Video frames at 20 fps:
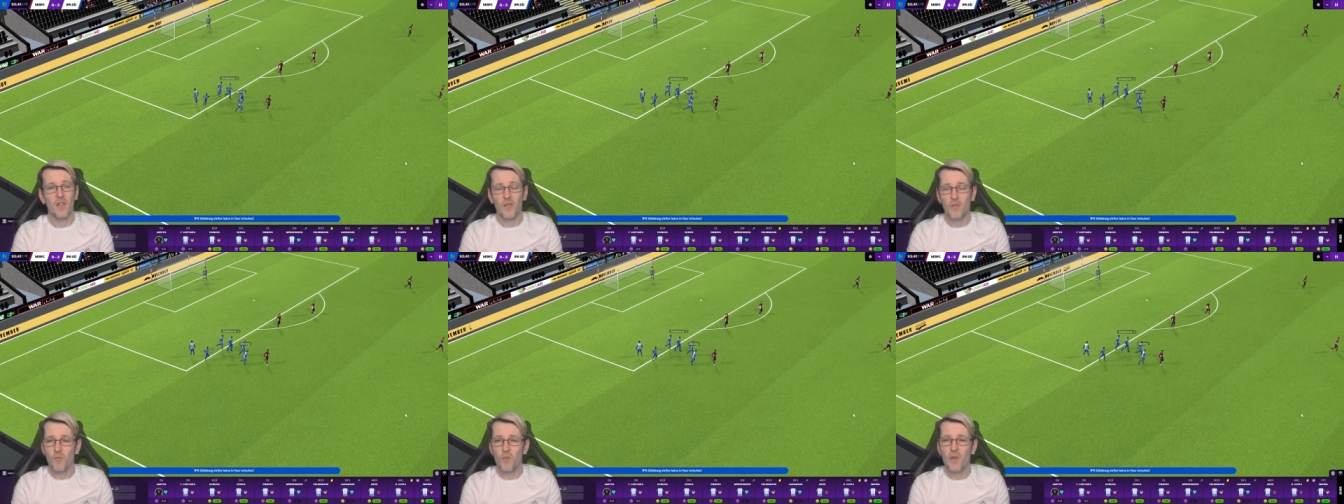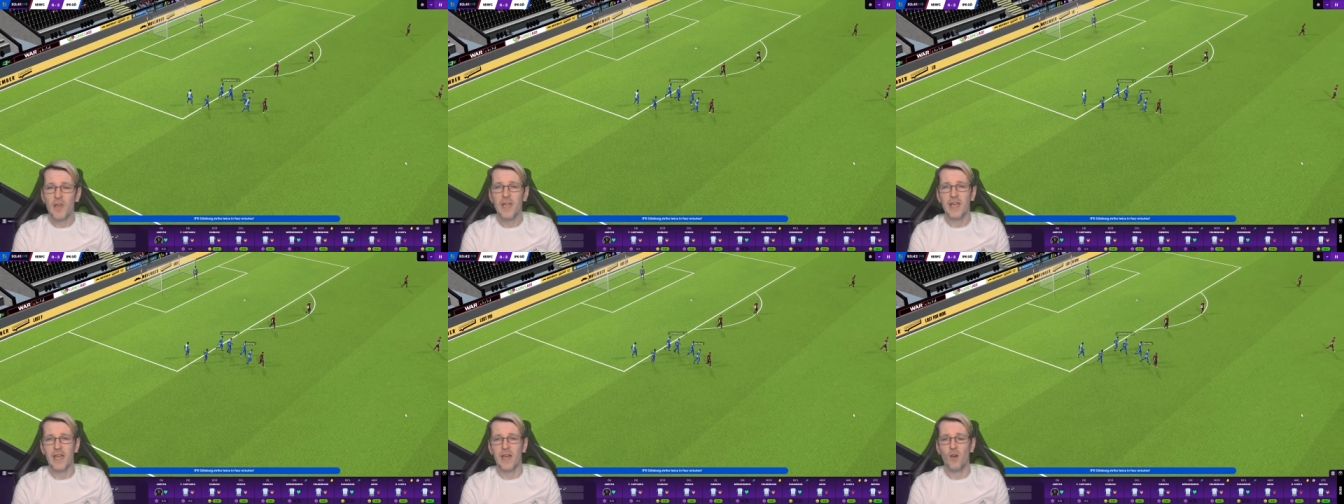
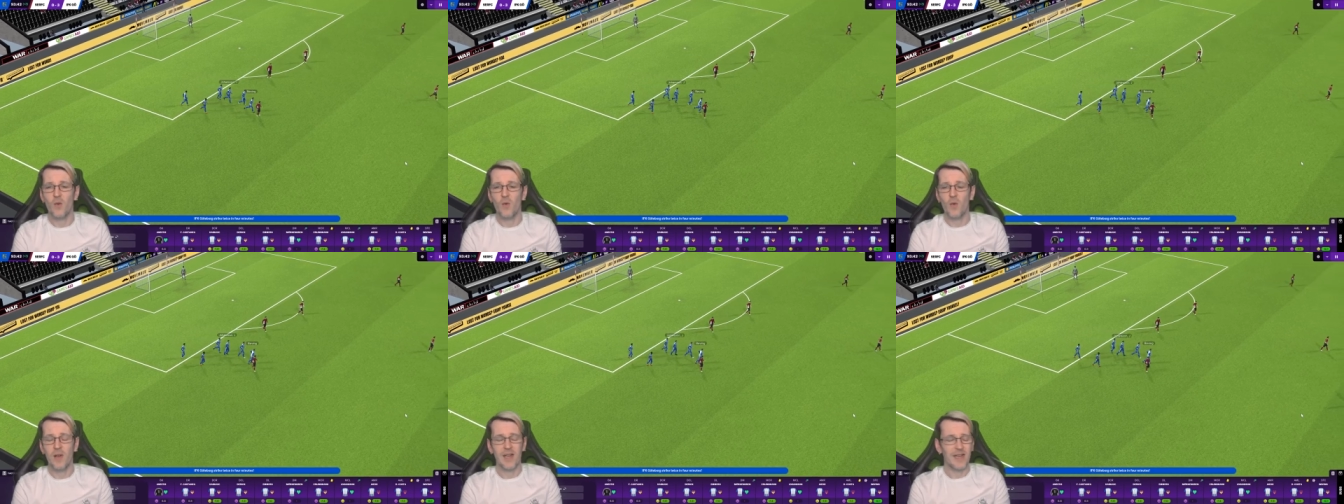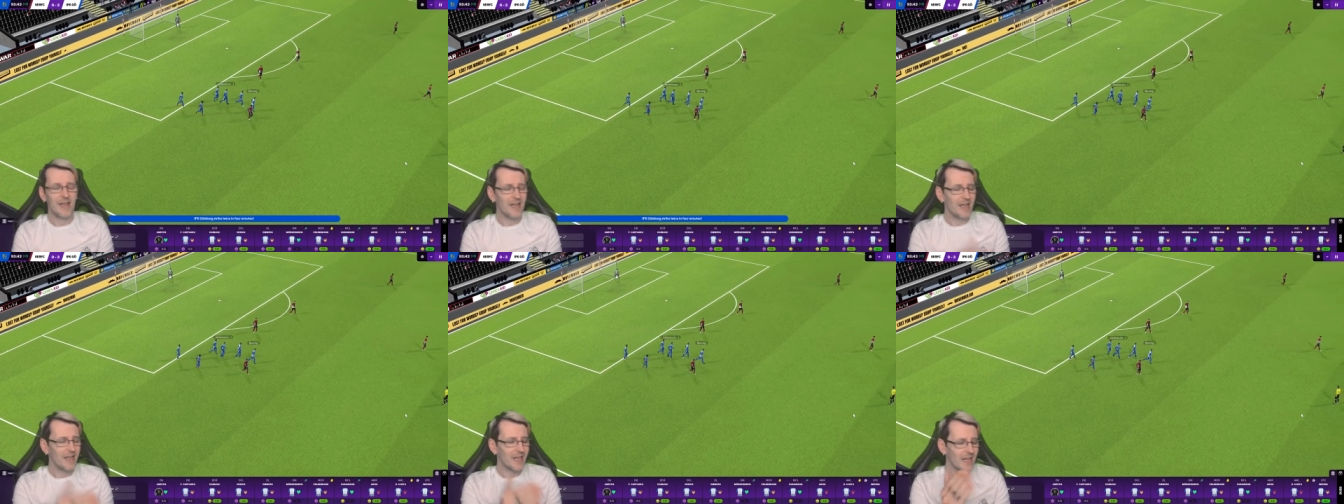3 0.
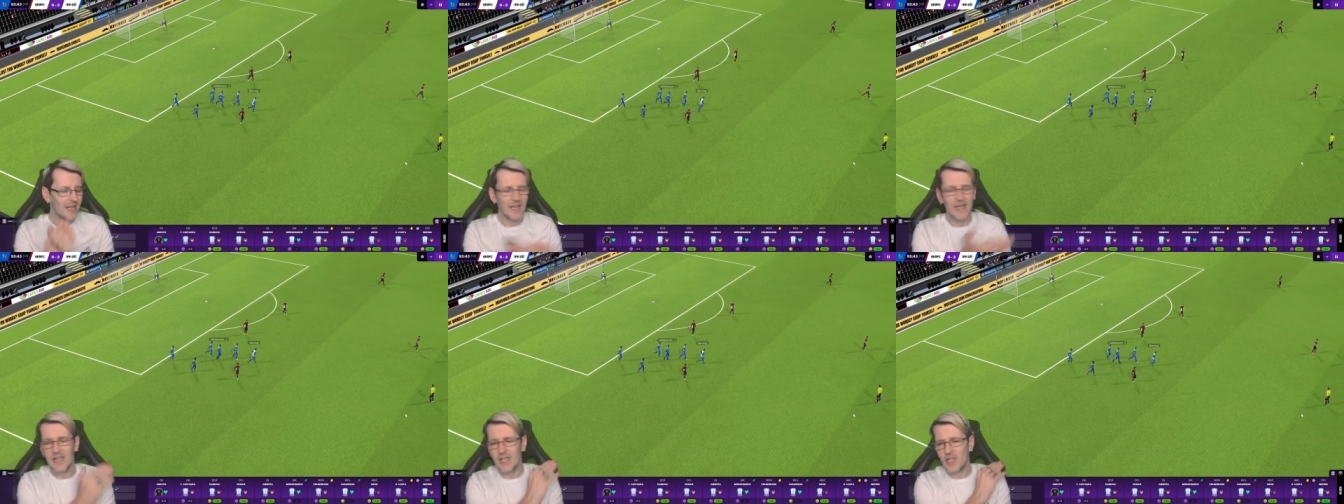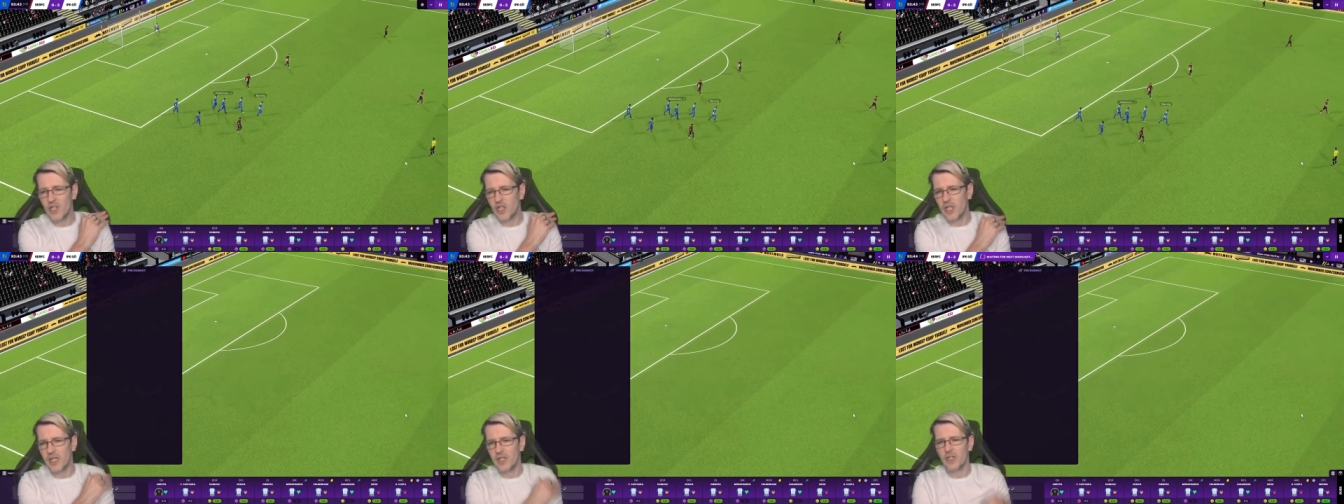Clean
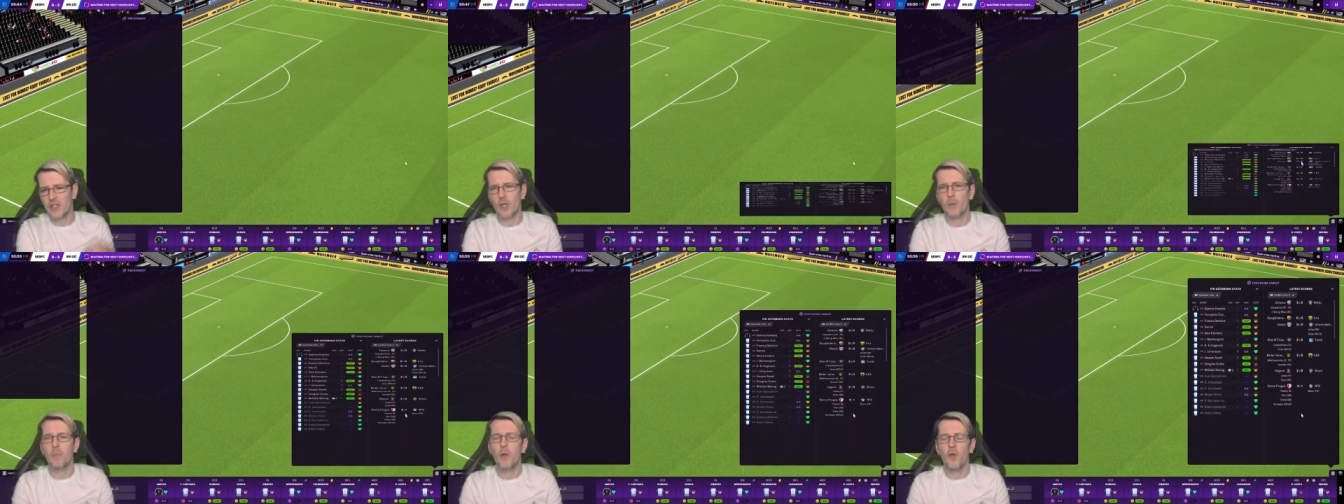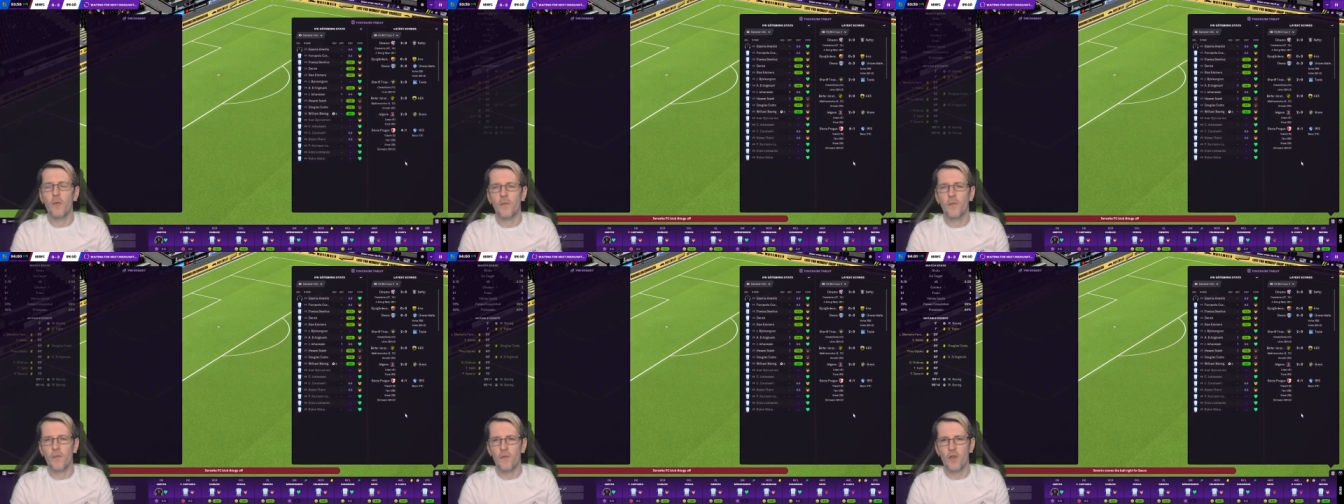sheet to
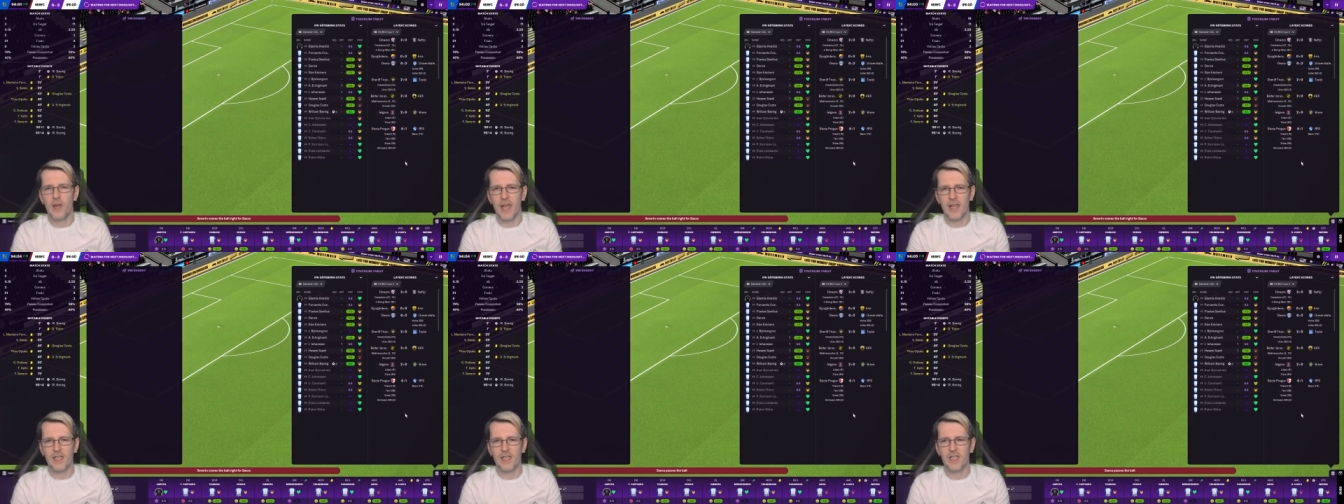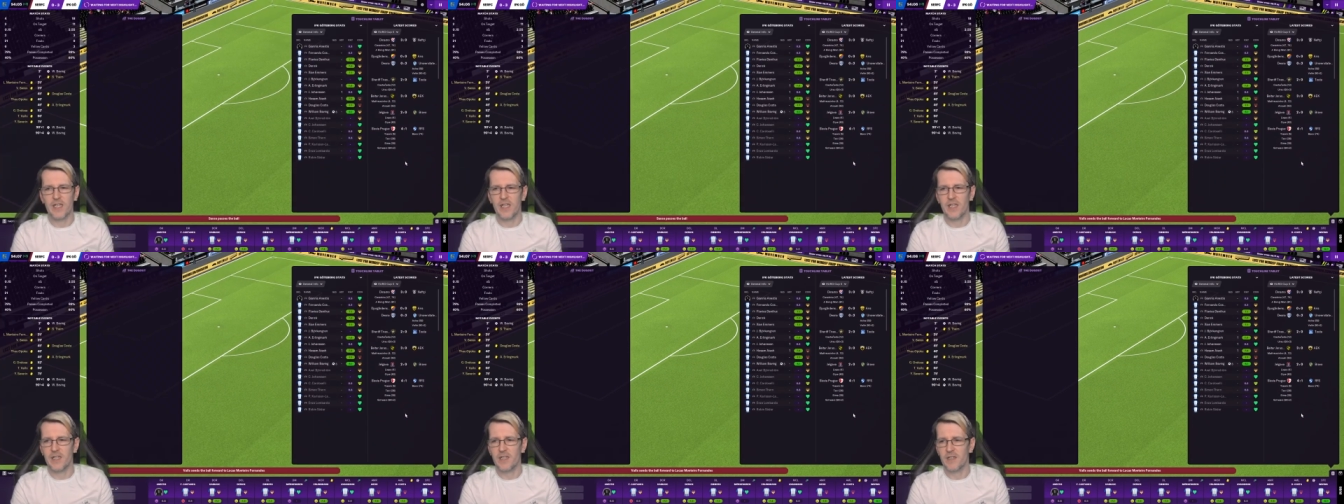boot for
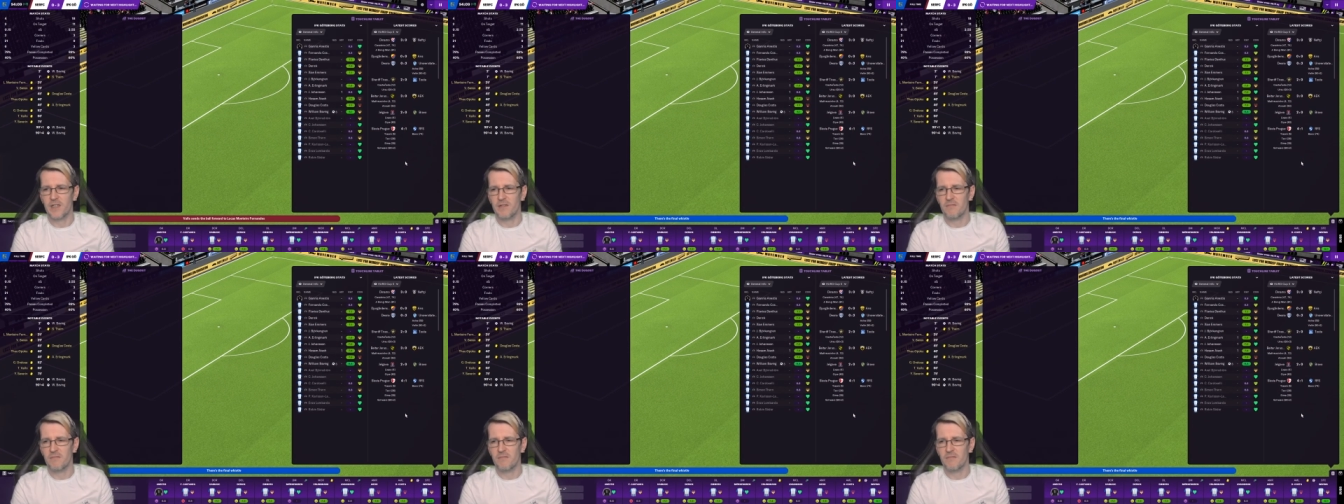Anestis.